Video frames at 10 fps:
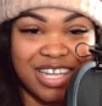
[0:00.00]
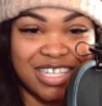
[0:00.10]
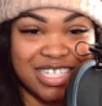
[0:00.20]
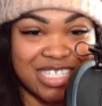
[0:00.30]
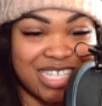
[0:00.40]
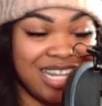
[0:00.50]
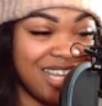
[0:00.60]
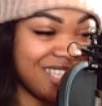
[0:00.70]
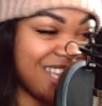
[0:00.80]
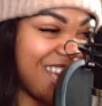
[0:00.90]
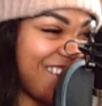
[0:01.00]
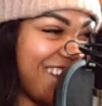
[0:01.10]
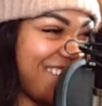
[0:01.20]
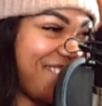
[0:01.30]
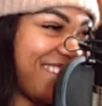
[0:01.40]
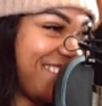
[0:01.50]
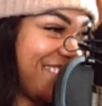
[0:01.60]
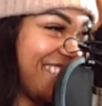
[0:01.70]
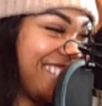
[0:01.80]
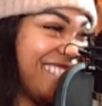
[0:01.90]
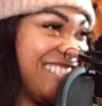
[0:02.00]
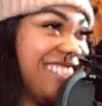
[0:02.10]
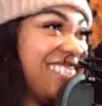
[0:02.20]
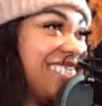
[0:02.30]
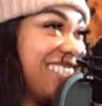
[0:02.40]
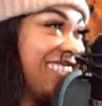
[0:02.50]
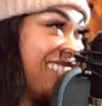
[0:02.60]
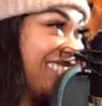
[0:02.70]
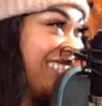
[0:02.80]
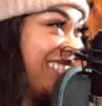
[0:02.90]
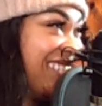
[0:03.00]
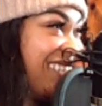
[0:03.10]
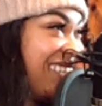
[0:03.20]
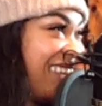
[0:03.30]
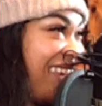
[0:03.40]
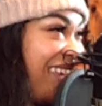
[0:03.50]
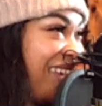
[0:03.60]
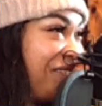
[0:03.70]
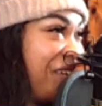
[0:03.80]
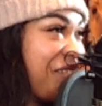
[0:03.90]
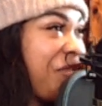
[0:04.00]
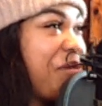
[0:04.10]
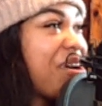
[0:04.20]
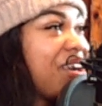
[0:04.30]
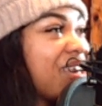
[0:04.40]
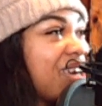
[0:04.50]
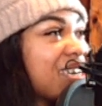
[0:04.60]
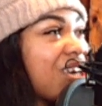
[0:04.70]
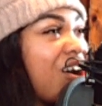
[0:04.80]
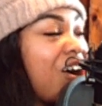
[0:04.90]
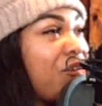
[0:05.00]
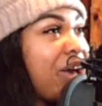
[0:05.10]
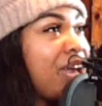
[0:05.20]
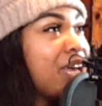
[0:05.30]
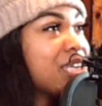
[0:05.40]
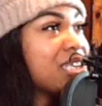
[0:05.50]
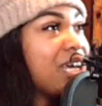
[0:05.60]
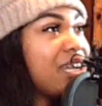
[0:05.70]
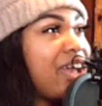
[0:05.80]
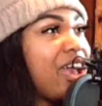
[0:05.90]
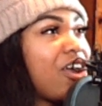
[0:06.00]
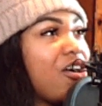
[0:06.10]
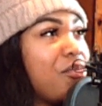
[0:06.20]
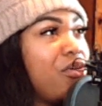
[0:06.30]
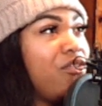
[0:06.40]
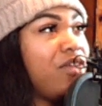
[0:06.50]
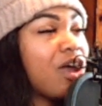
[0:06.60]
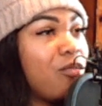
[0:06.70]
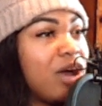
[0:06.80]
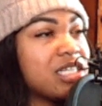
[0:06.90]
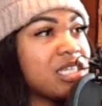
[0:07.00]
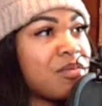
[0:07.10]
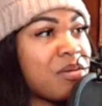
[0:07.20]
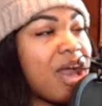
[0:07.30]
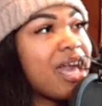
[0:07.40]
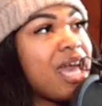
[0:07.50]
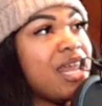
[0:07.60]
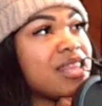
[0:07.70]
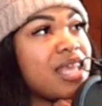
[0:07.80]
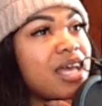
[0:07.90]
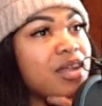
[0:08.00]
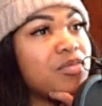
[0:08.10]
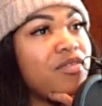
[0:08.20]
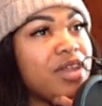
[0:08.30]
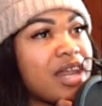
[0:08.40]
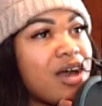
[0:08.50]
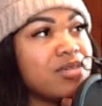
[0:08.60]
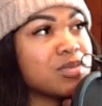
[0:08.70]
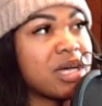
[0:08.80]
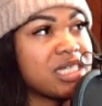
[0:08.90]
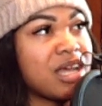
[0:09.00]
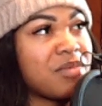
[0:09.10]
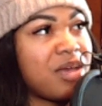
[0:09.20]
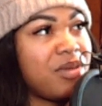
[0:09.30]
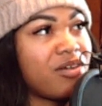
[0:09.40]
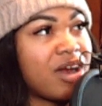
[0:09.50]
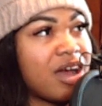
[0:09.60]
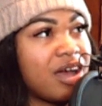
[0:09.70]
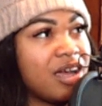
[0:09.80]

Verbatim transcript: The silliest shit I cried about. Like, why am I even crying about this shit? Damn. What? What? It's always a dang old movie I'm watching. That I can't even think of the movie that I was watching yeah. that made me cry.